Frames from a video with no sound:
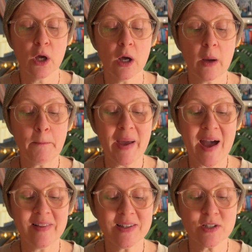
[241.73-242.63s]

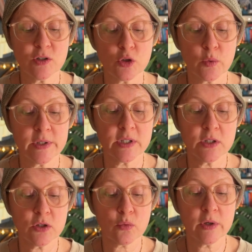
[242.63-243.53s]
balance and
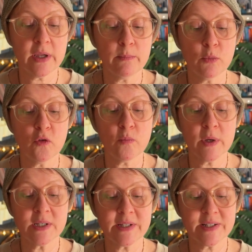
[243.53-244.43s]
choices. 3,
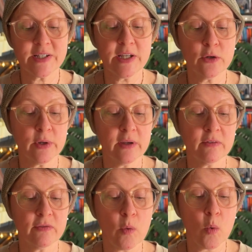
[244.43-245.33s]
movement, teetering.
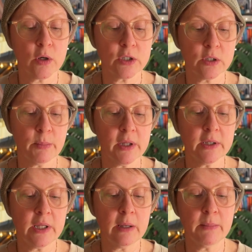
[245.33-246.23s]
4,
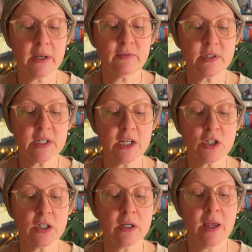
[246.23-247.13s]
stability,
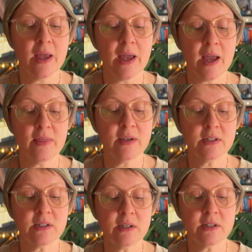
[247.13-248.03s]
manifestation. And then
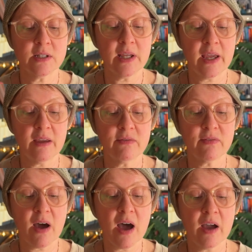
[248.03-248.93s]
today,
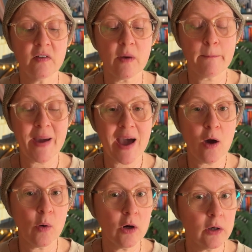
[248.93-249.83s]
5,
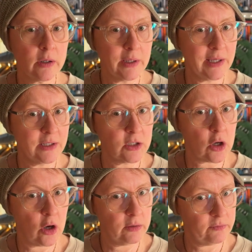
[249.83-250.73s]
power and
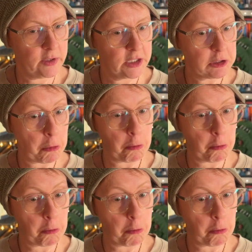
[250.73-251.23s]
conflict.